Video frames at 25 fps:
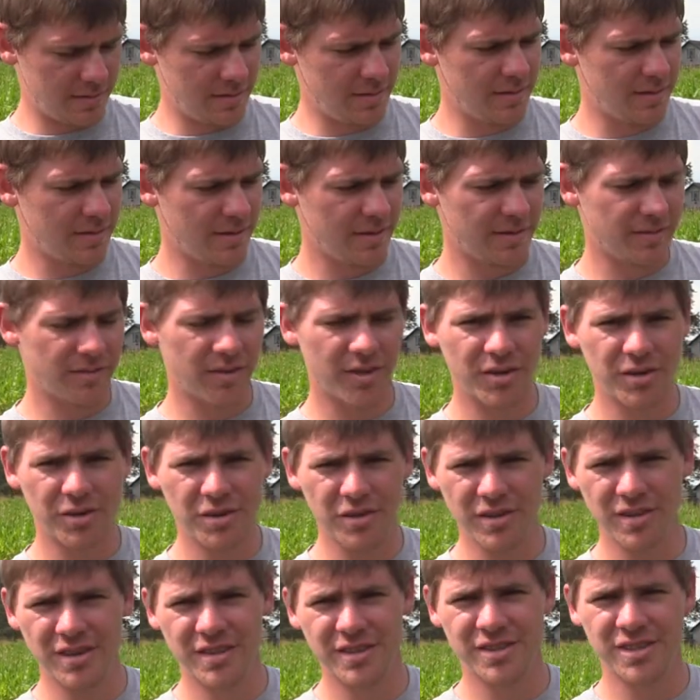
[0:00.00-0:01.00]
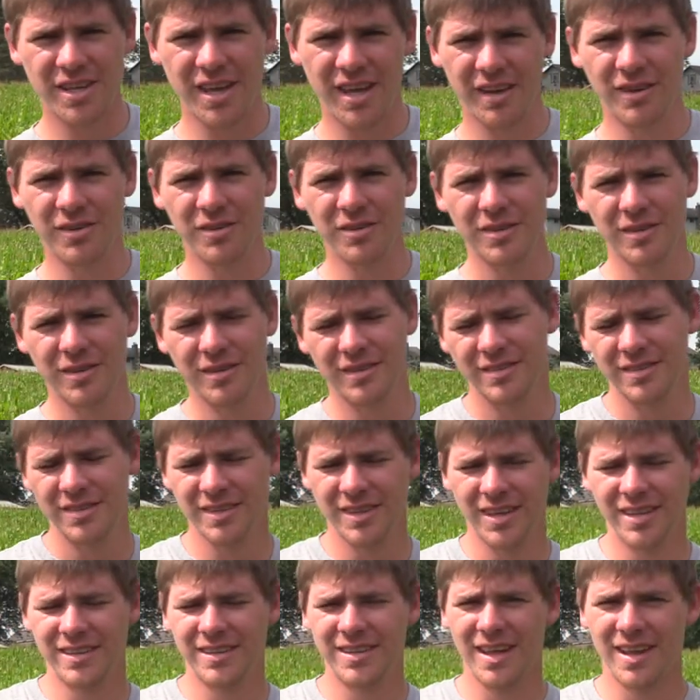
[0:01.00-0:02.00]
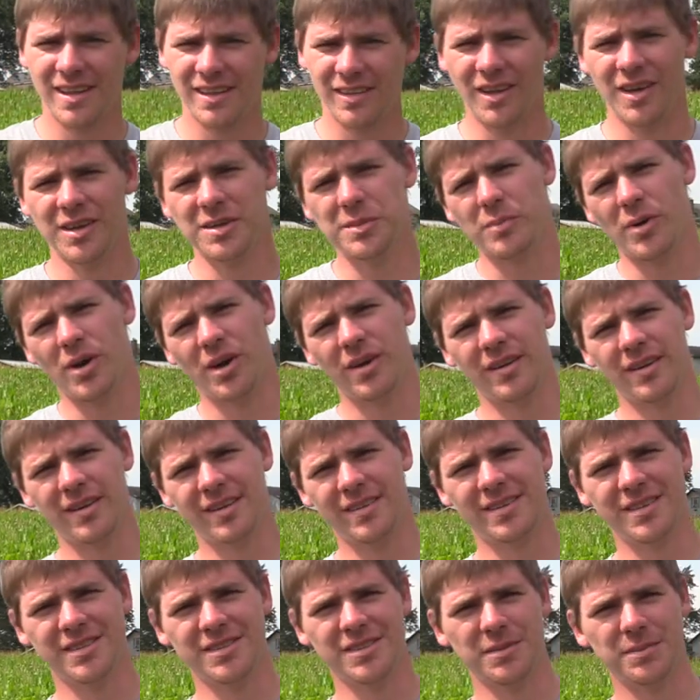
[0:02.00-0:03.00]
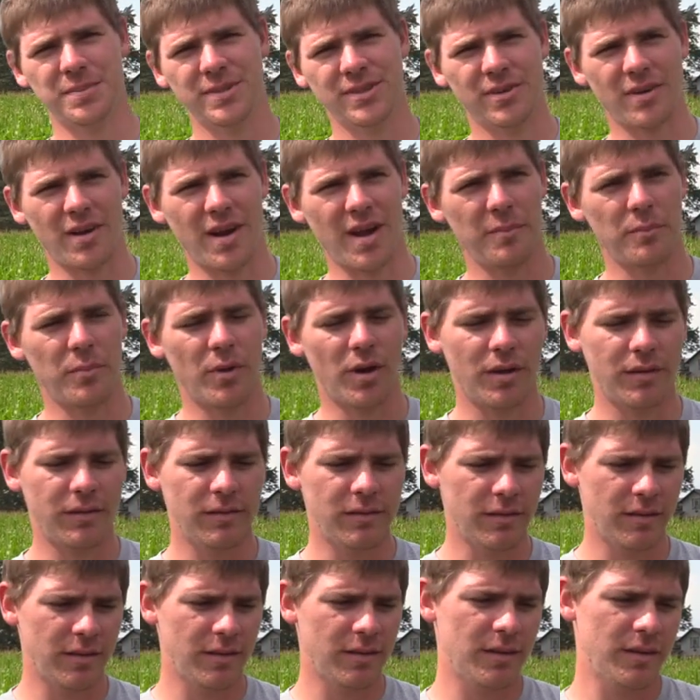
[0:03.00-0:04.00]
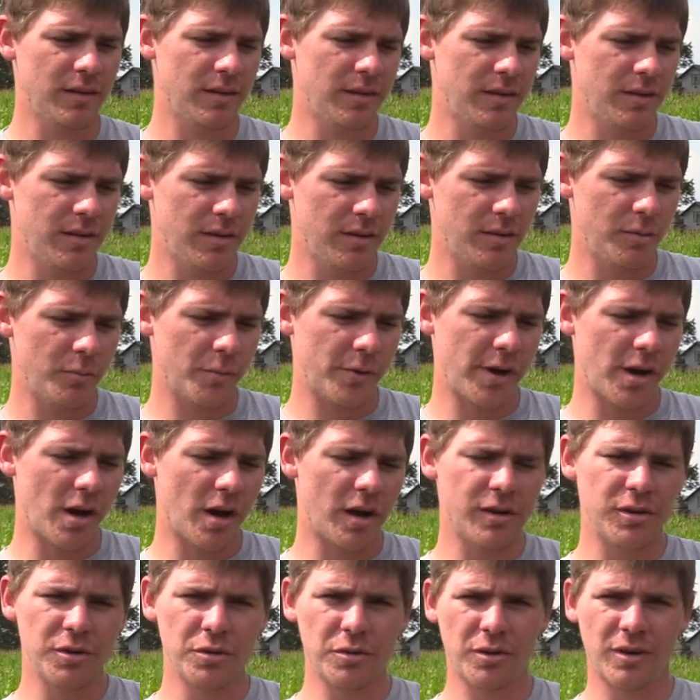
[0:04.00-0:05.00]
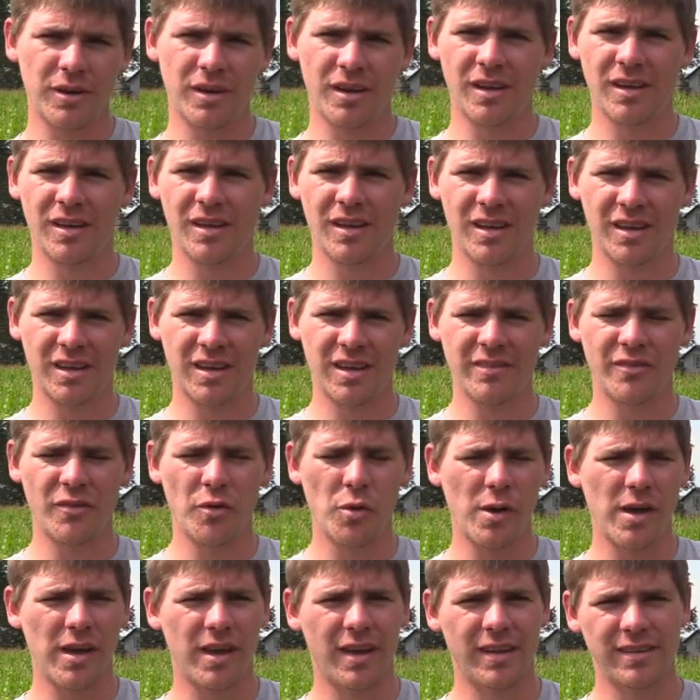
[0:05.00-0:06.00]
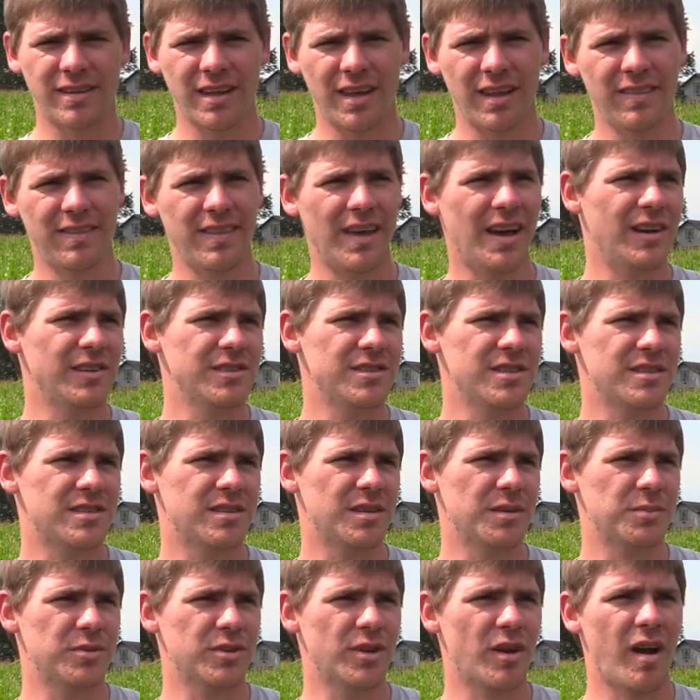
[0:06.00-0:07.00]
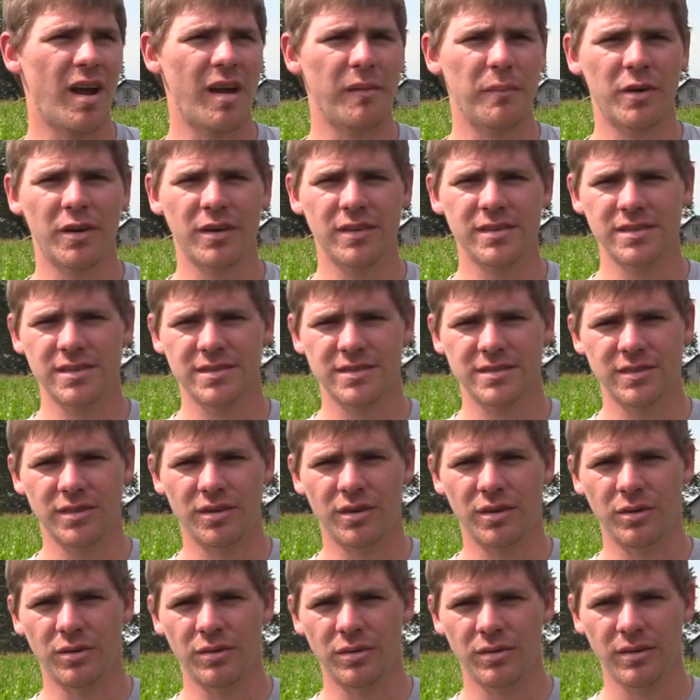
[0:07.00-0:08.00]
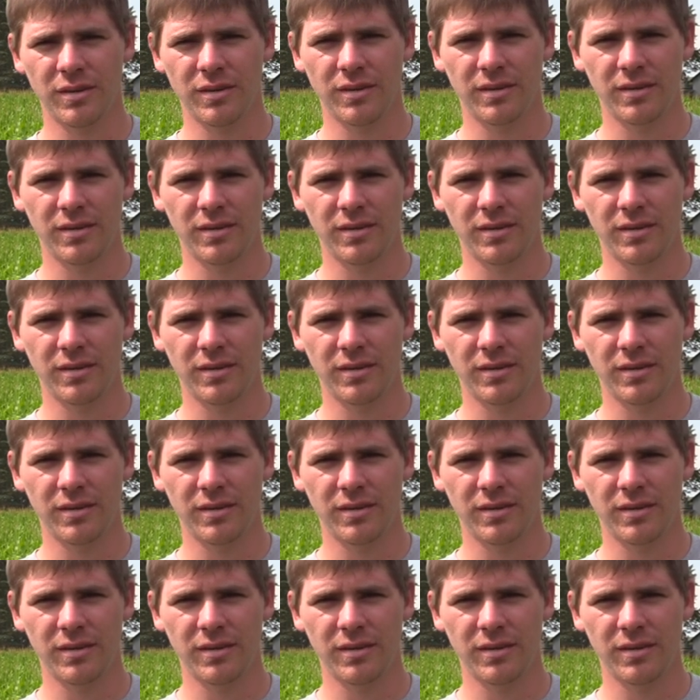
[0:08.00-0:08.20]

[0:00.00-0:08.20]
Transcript: If you're new to the channel, hit that like button, hit the subscribe button. We are doing a giveaway at 10,000 subscribers, so